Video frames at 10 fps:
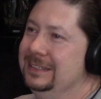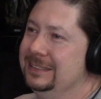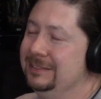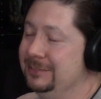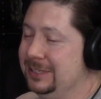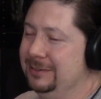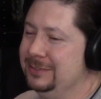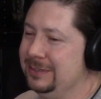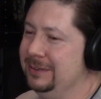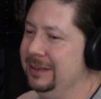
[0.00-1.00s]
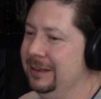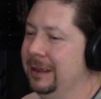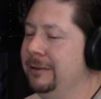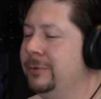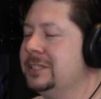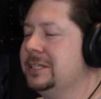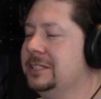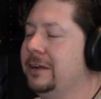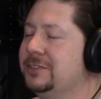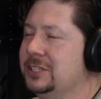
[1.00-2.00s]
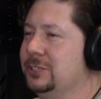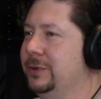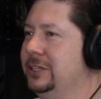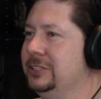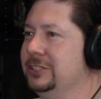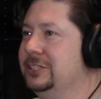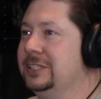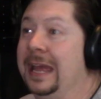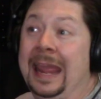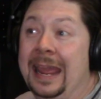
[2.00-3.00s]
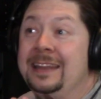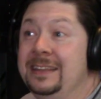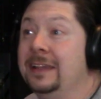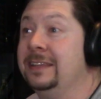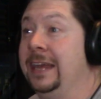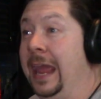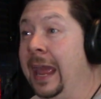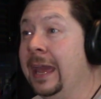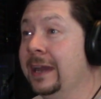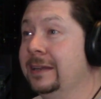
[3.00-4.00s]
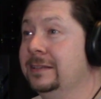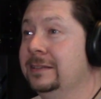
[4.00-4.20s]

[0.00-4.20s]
It wasn't a tough situation. It's just I had nothing to add.